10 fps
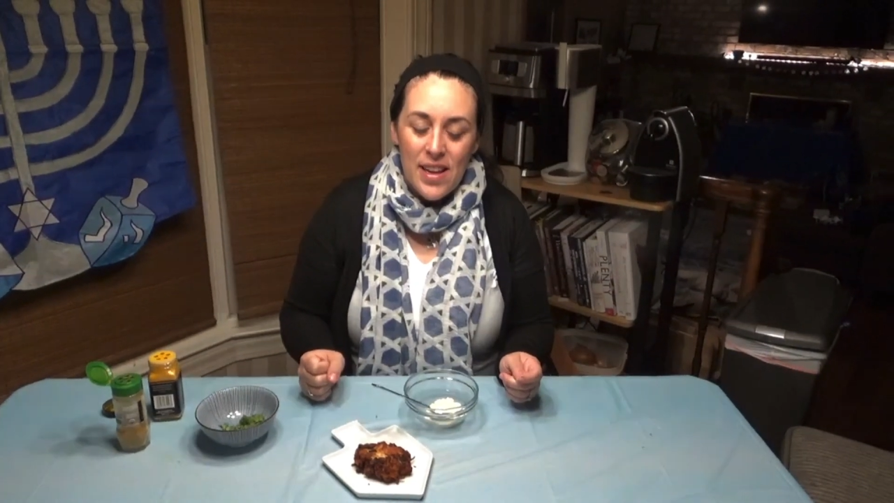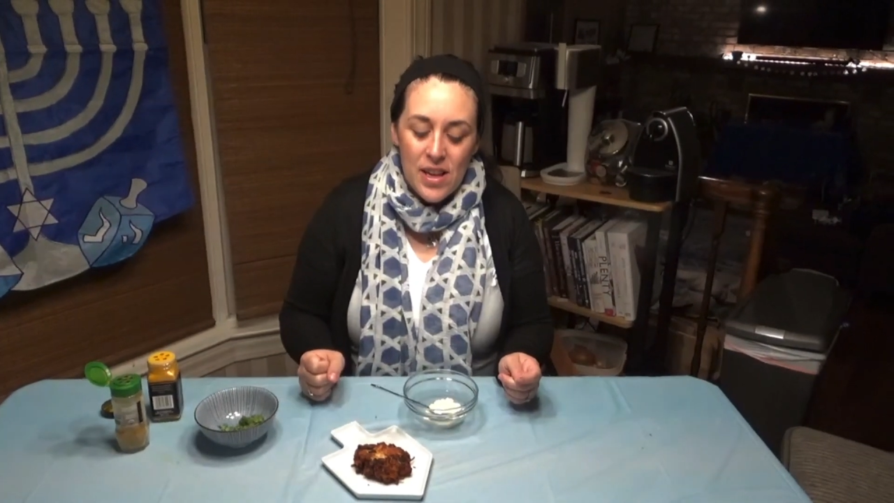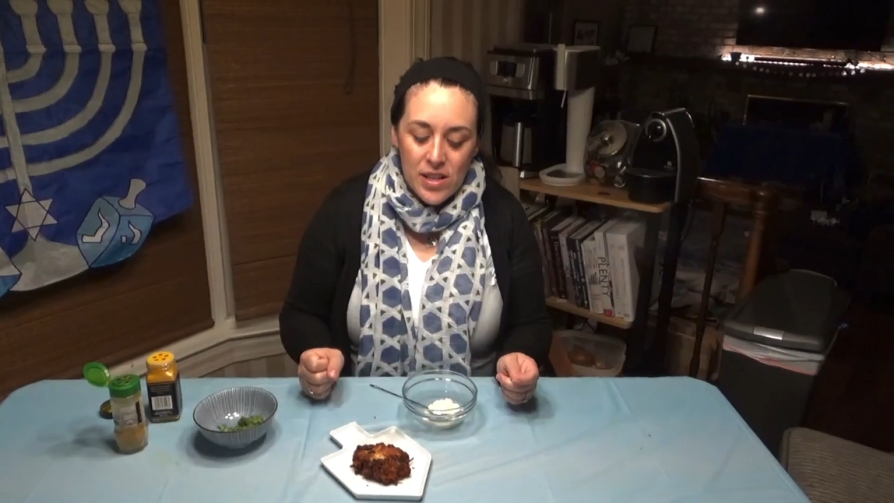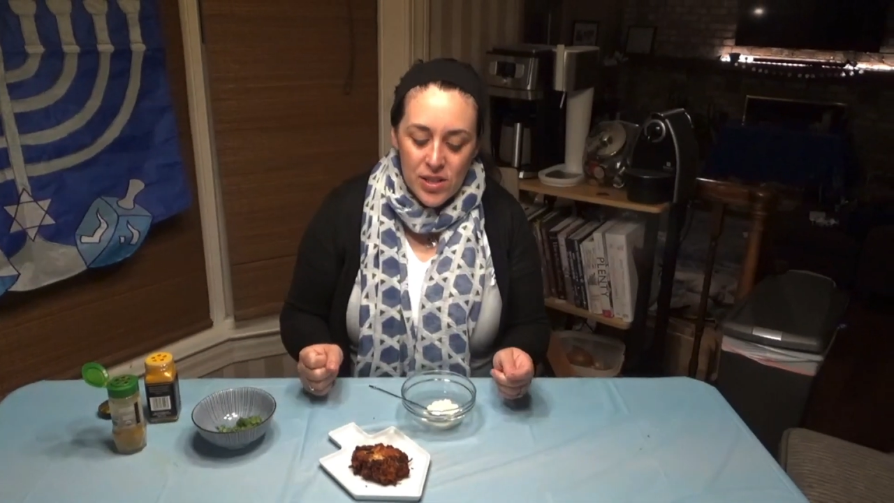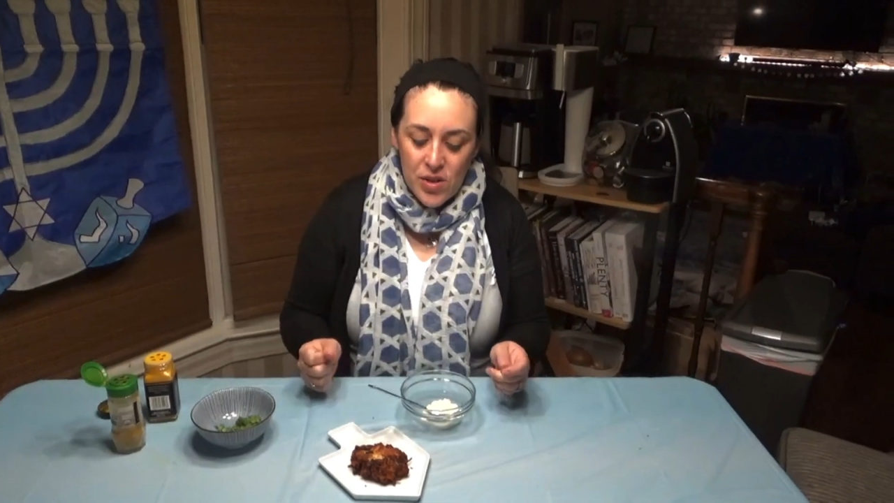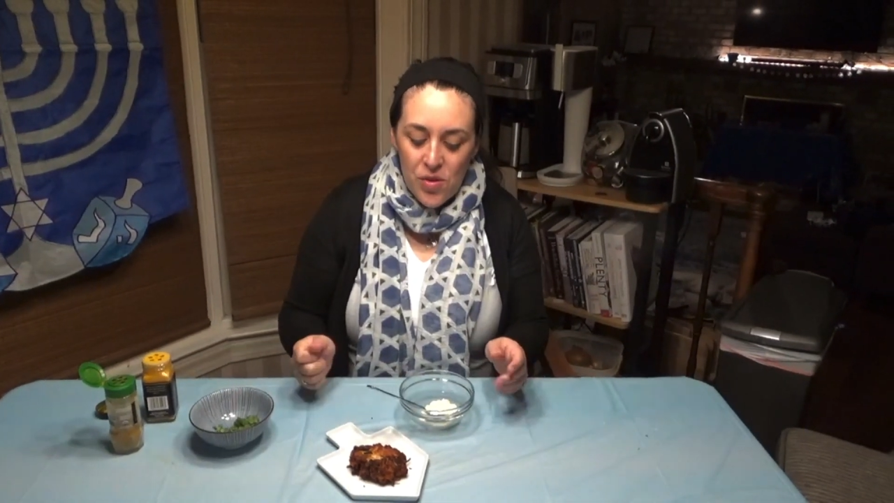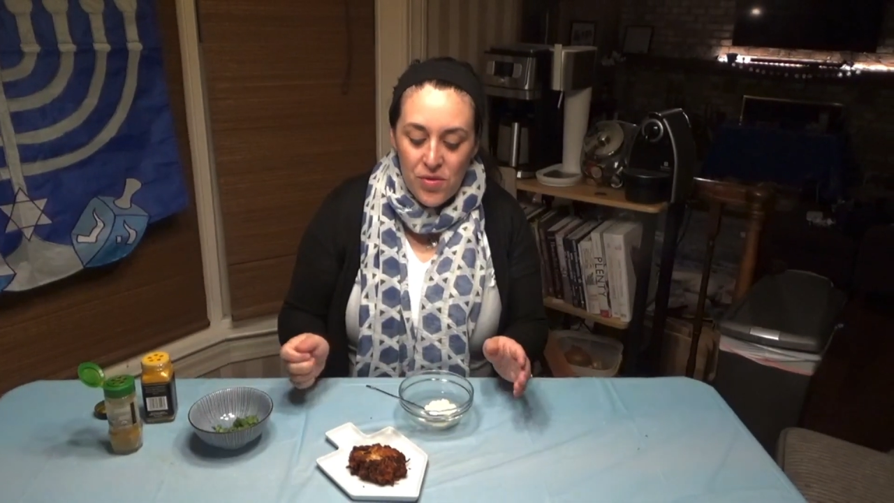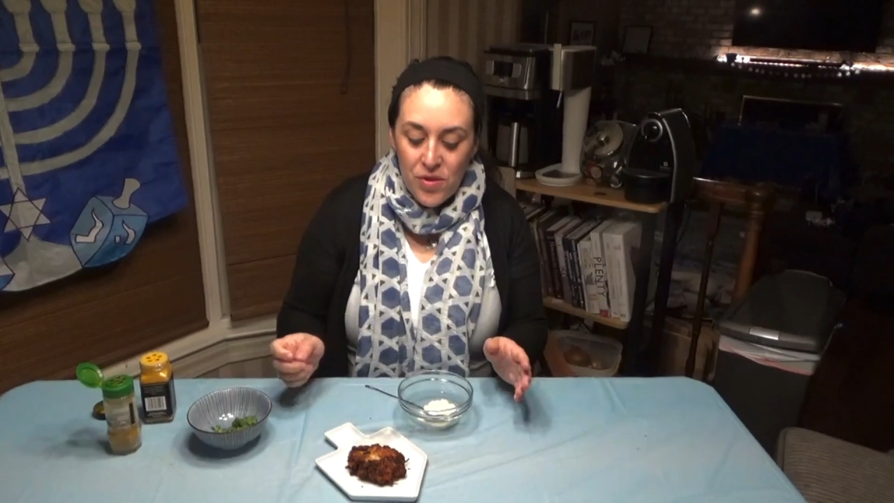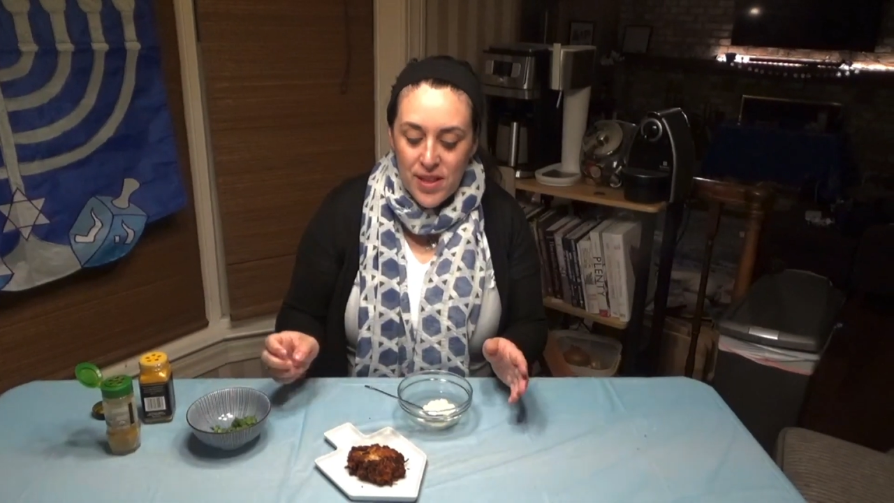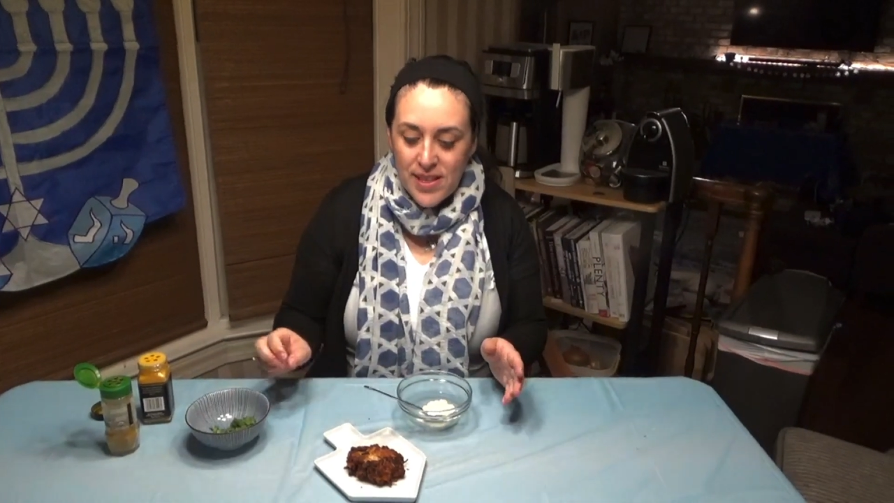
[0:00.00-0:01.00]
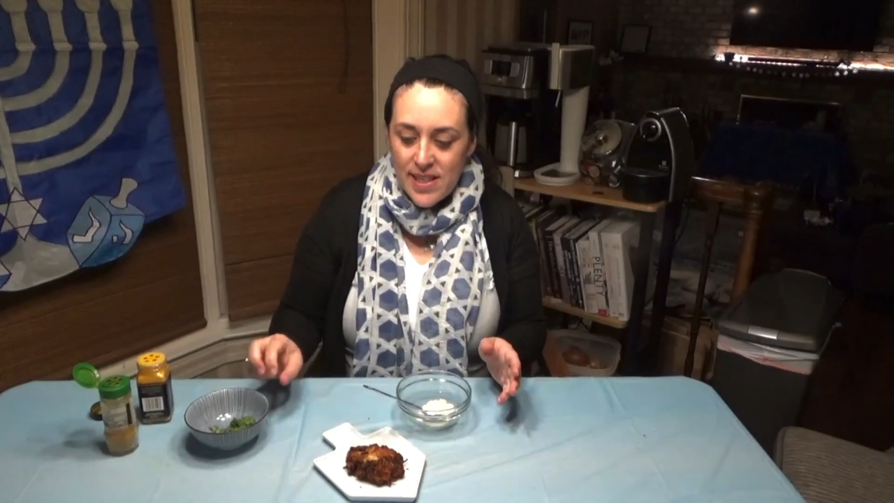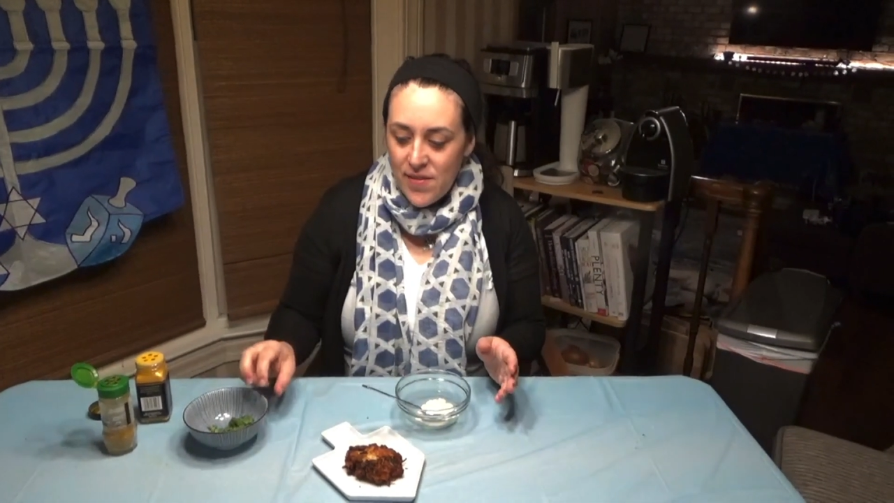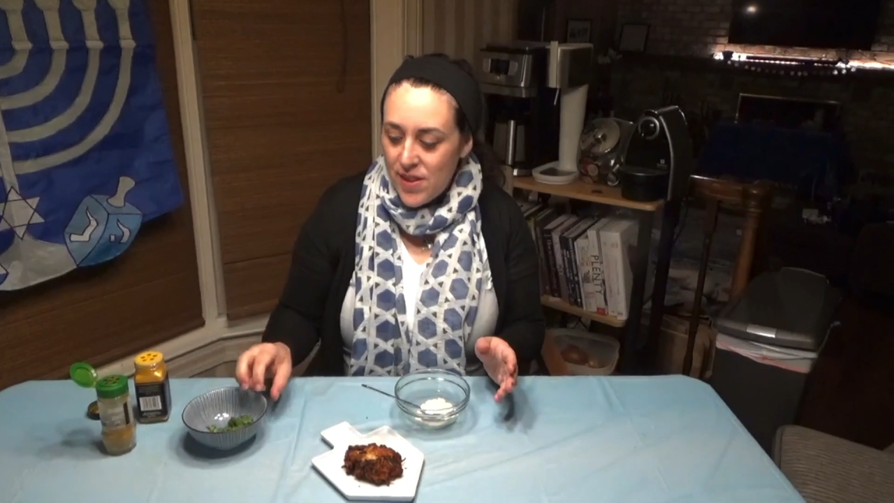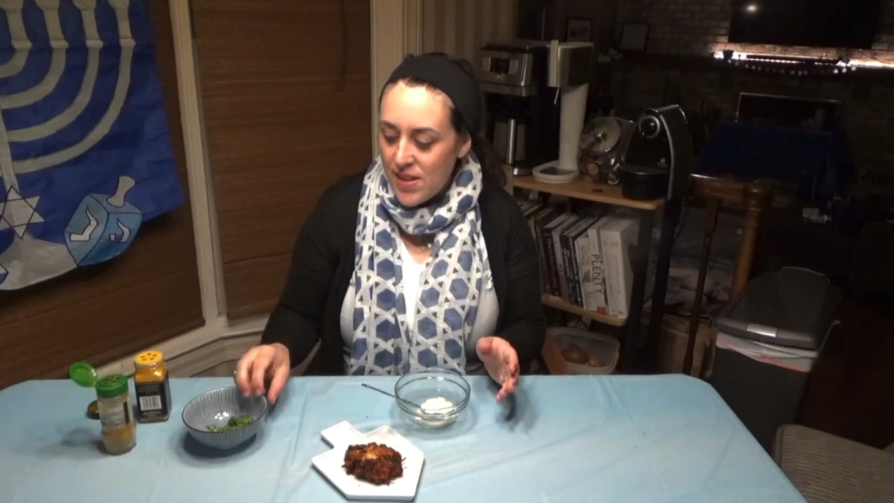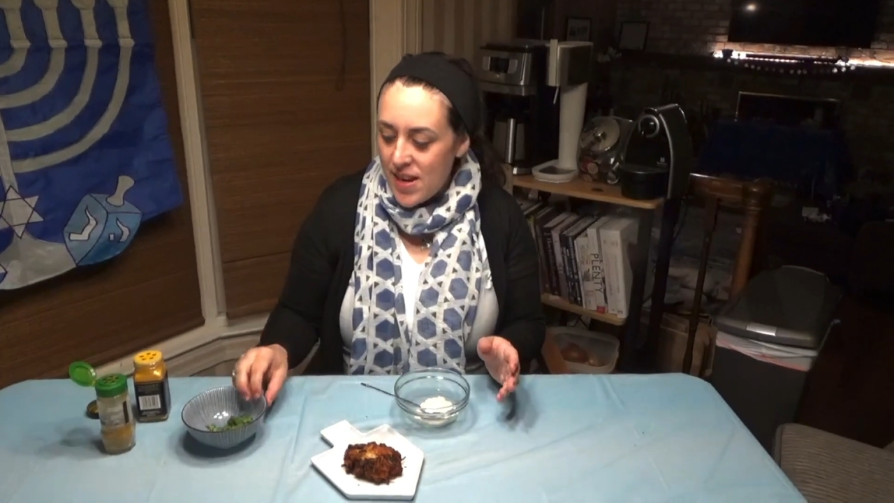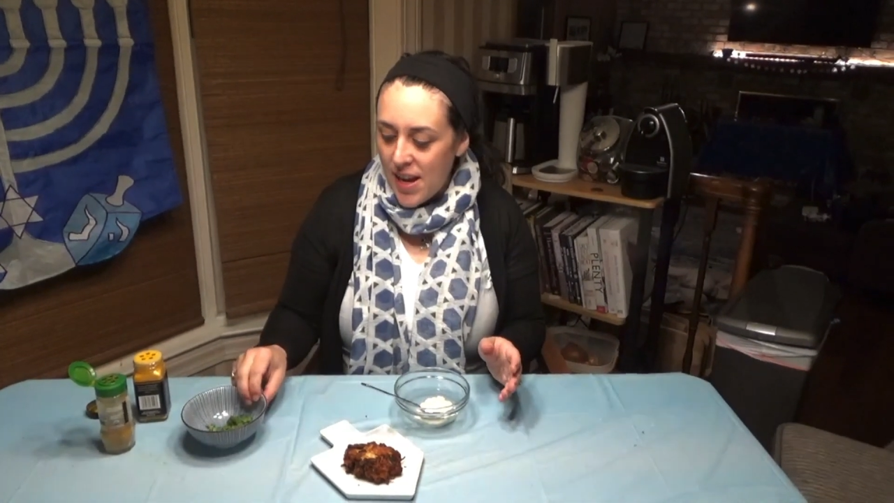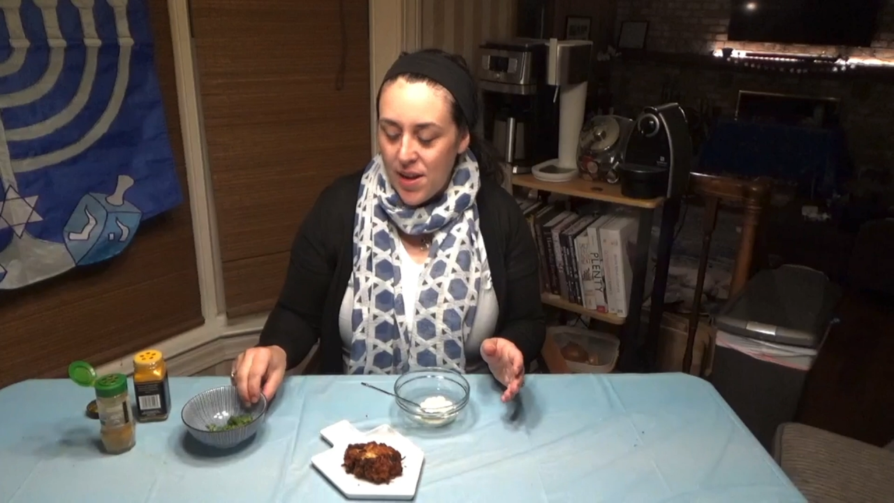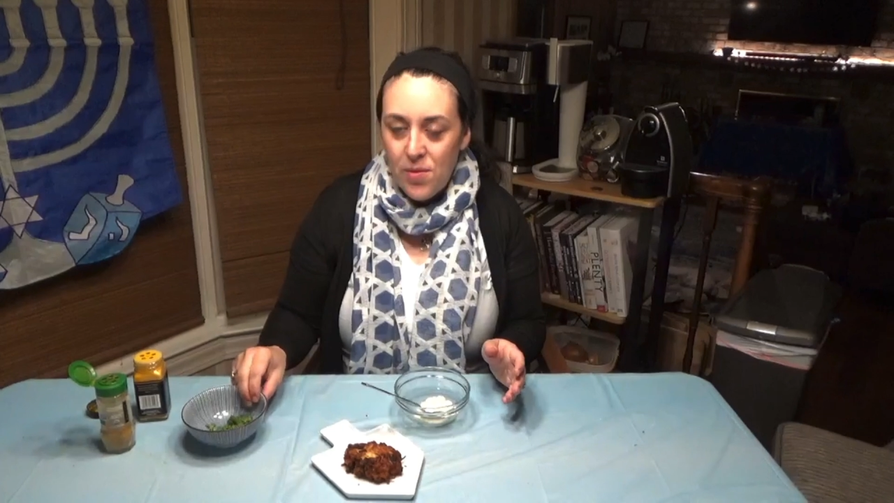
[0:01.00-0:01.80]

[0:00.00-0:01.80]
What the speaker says: So for the seventh night,